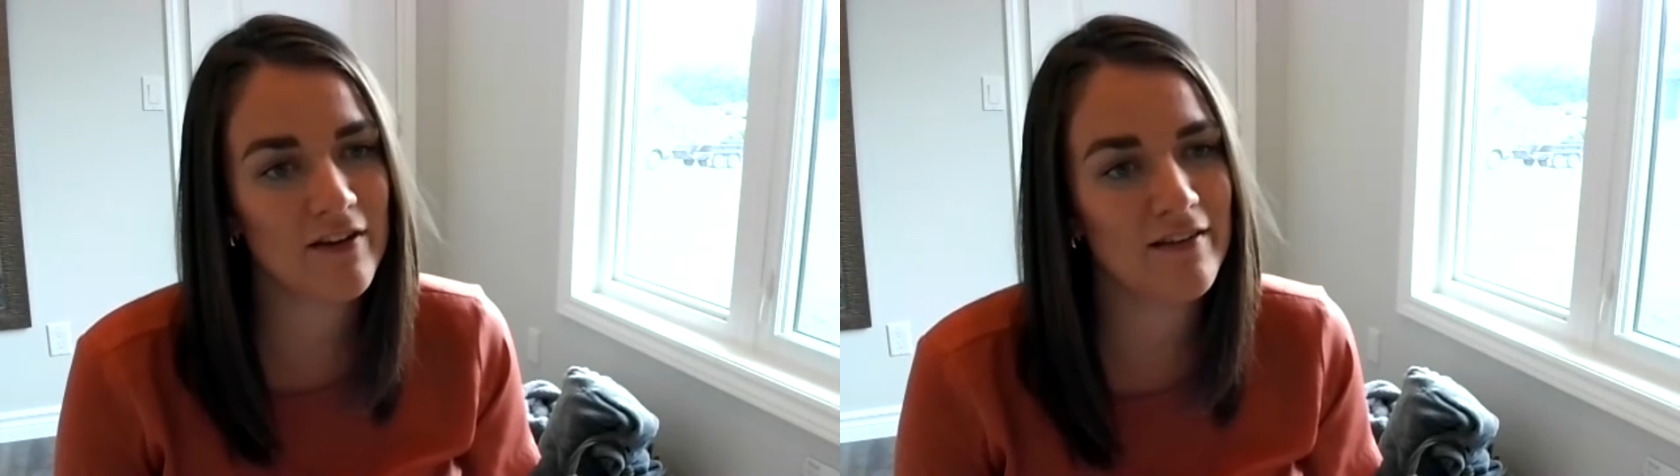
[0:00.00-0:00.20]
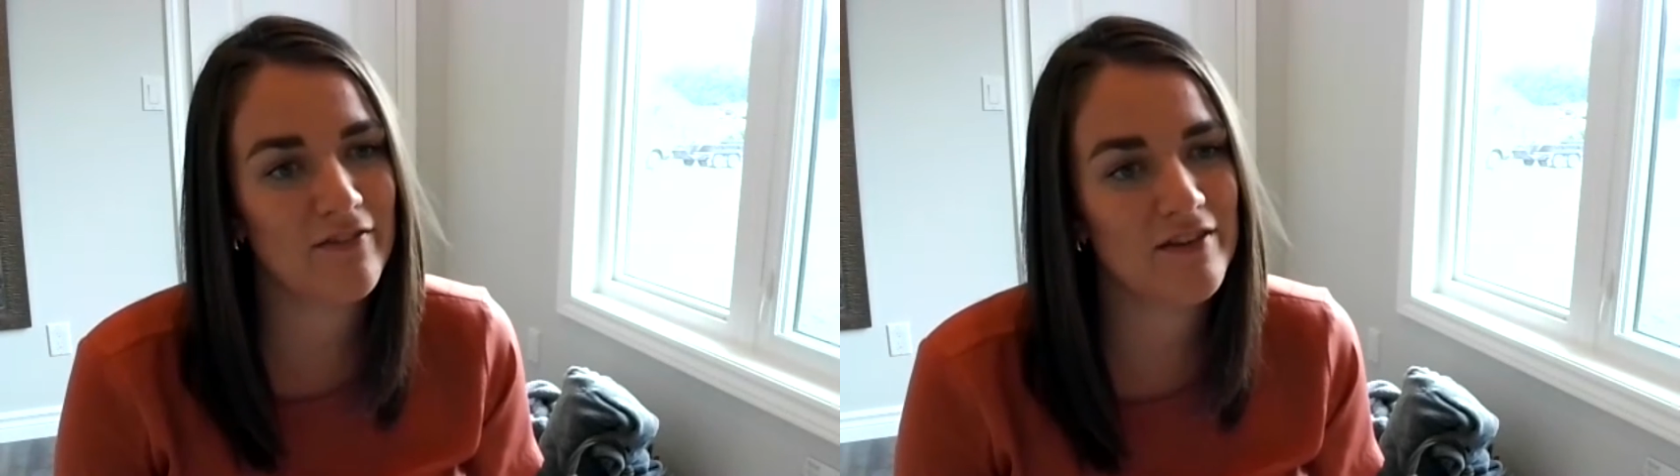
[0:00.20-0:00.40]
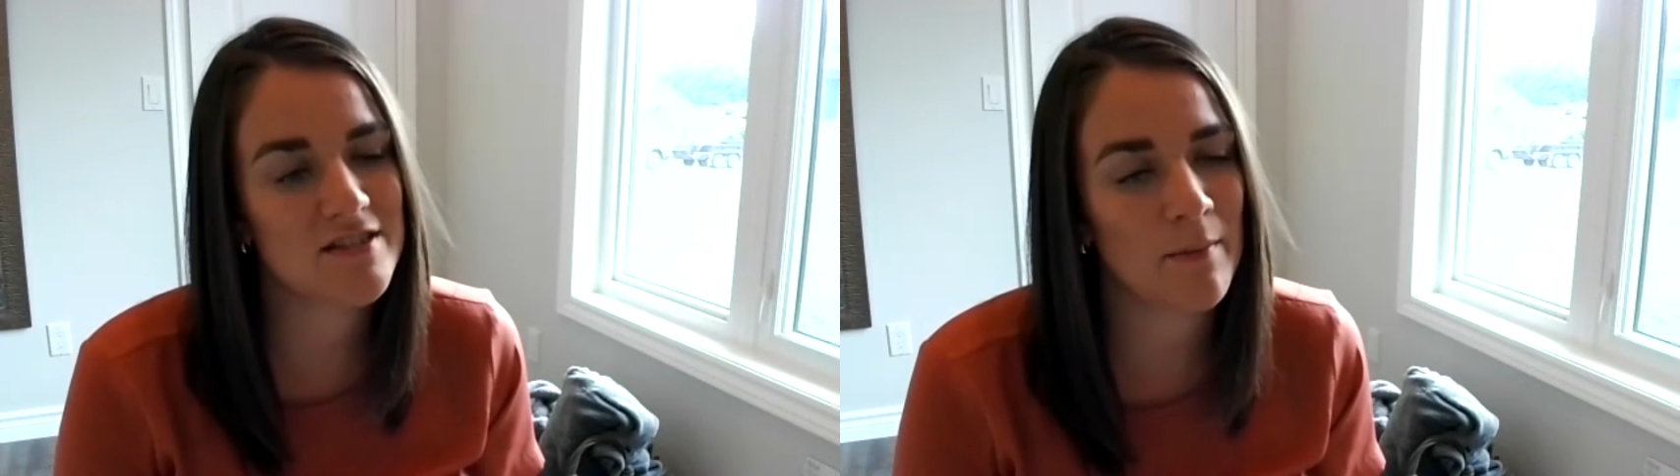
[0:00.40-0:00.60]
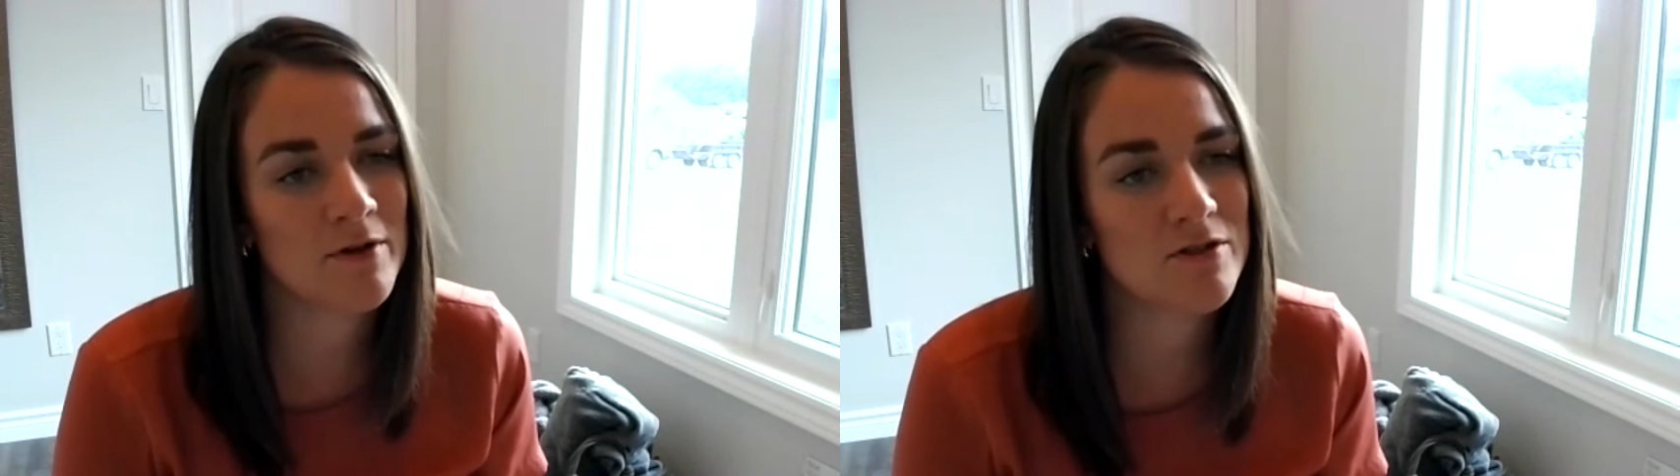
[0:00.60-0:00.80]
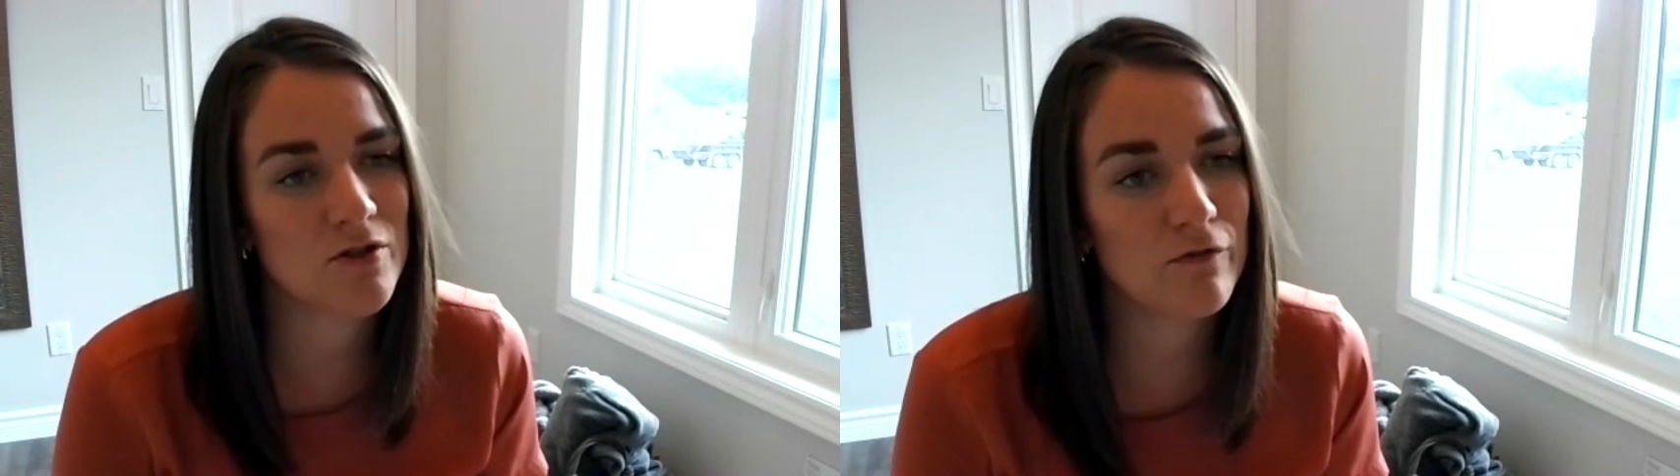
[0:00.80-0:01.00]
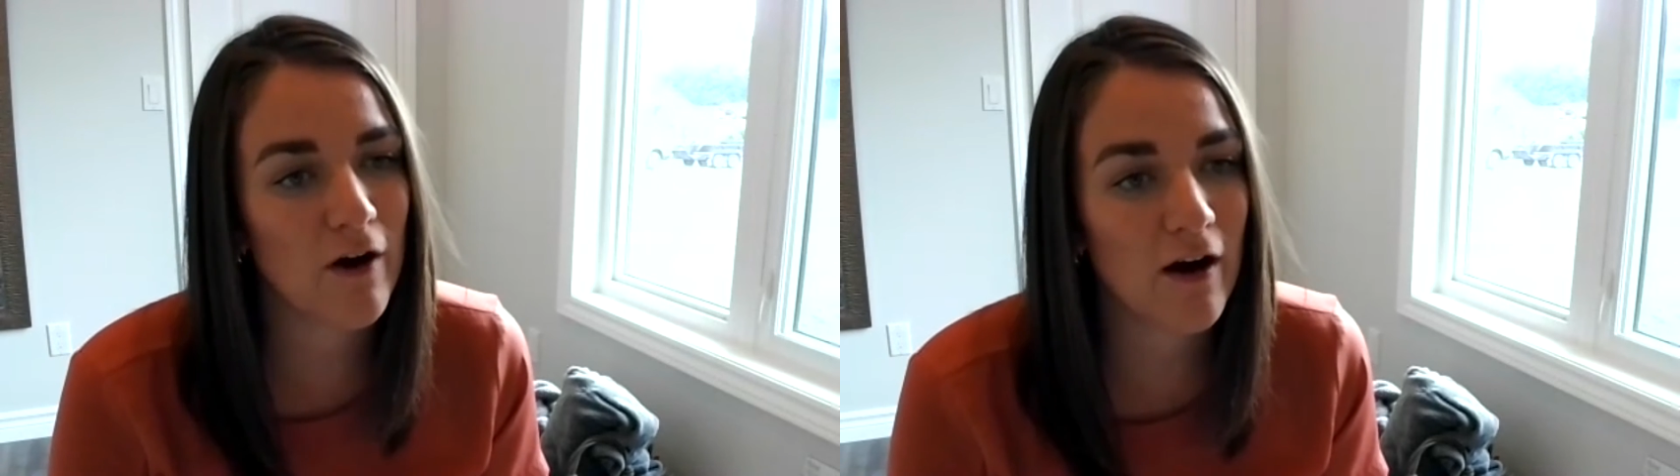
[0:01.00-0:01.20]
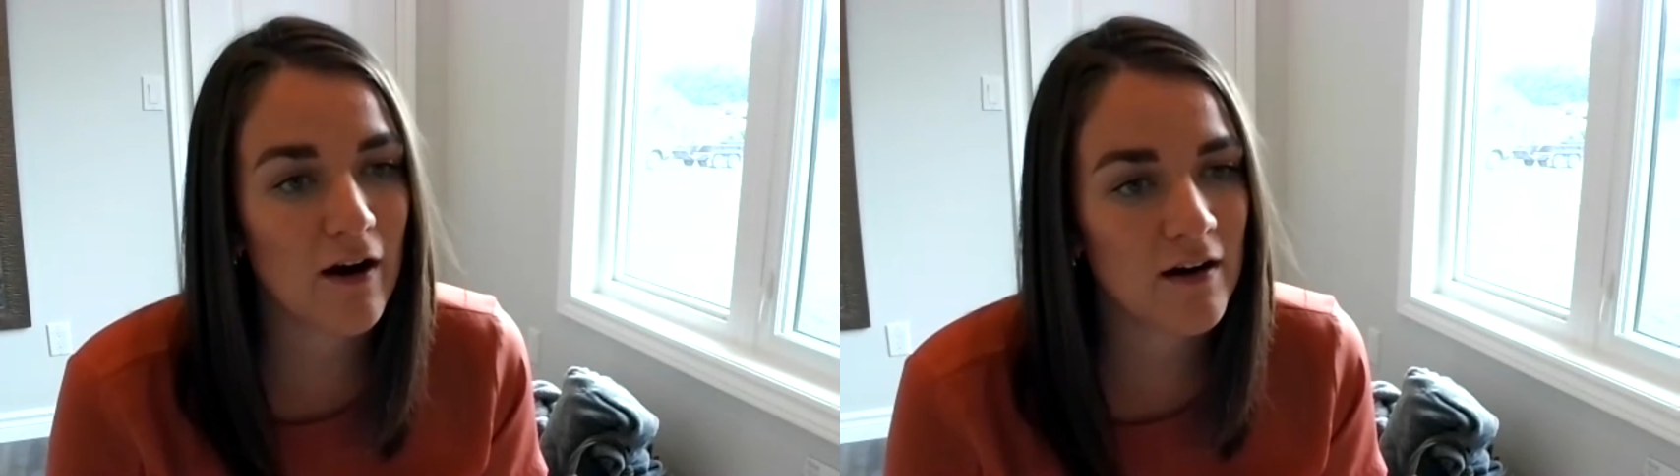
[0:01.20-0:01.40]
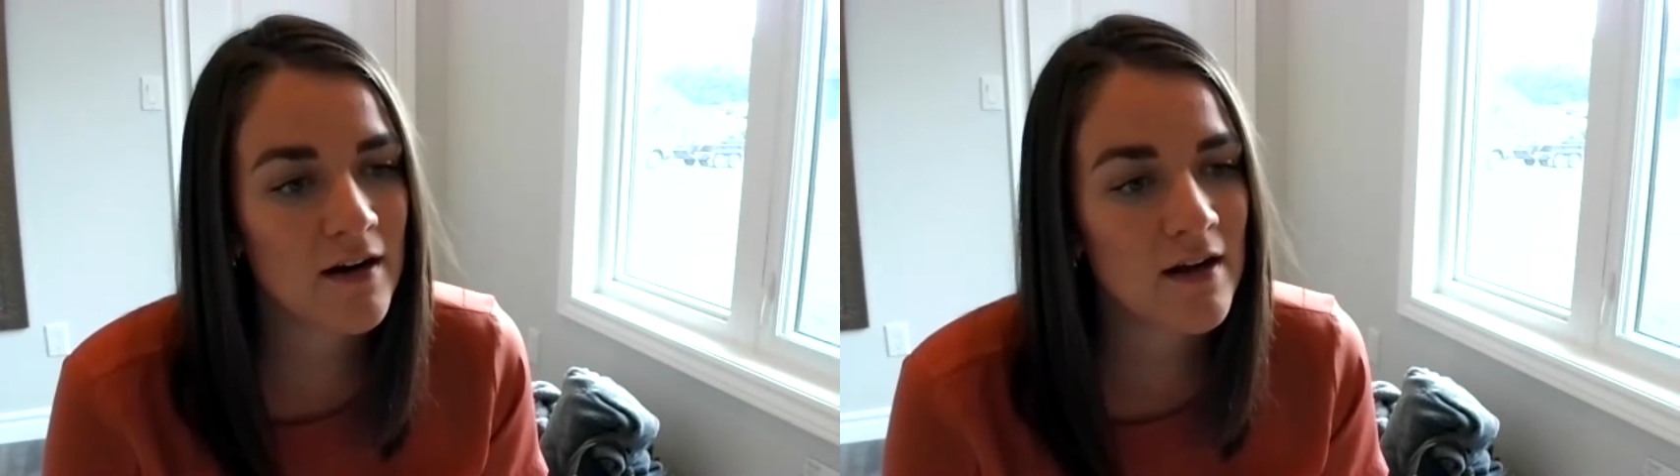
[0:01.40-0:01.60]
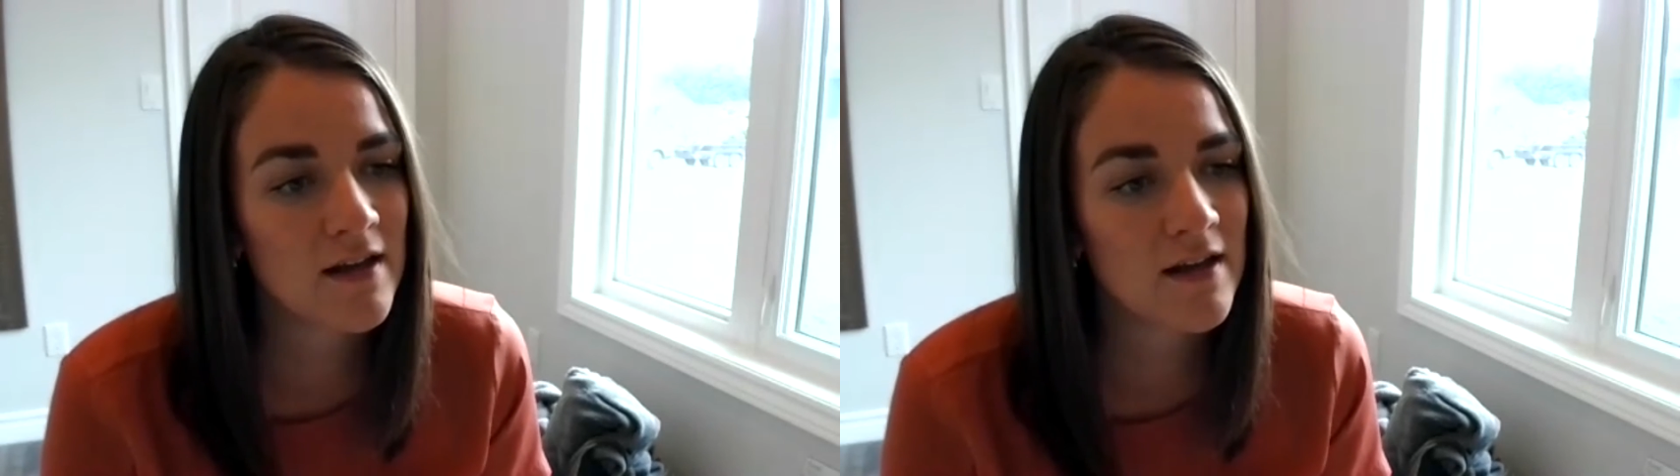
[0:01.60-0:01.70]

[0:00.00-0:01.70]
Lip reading: lovely summer so far,